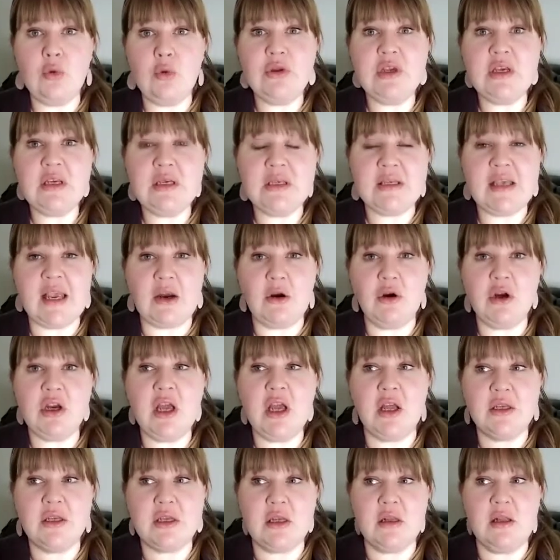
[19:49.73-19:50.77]
only
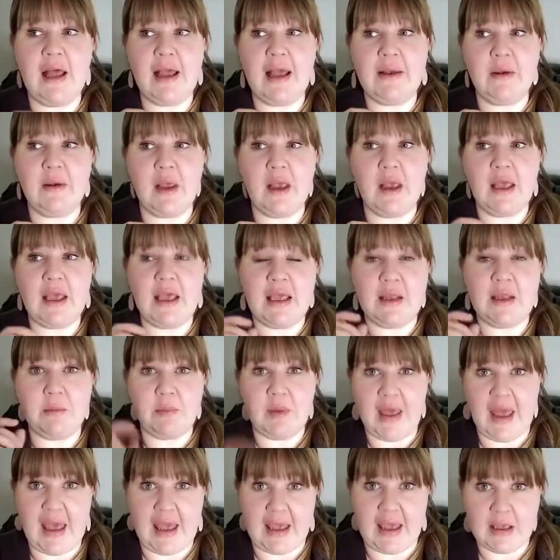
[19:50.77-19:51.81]
scary until I
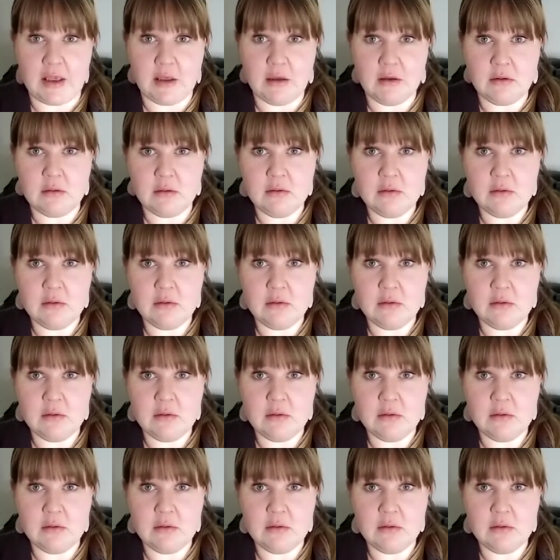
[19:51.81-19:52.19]
hit pay.